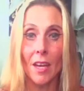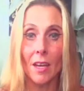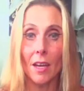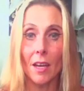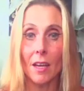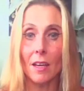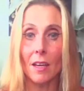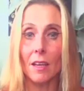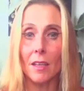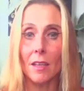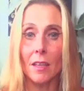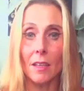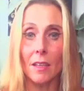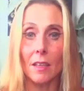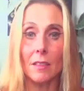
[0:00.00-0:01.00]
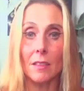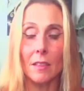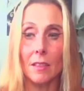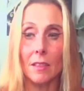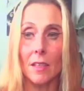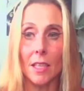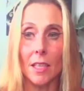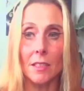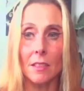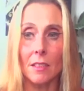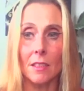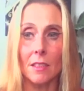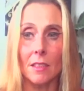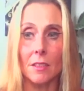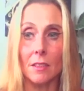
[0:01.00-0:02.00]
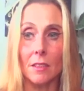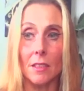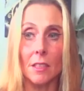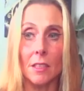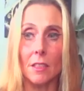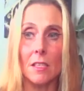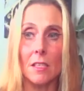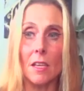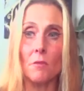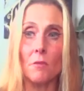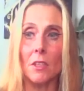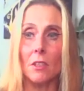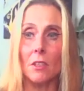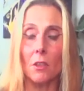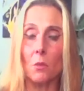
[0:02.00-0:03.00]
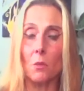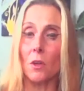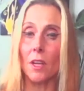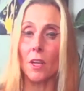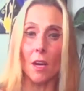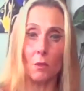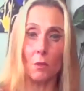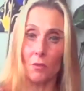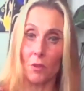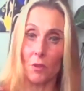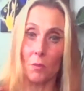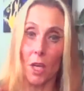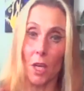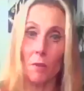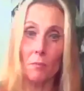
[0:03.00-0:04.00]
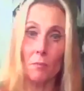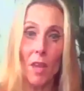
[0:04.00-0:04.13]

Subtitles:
I didn't, something didn't work out for me.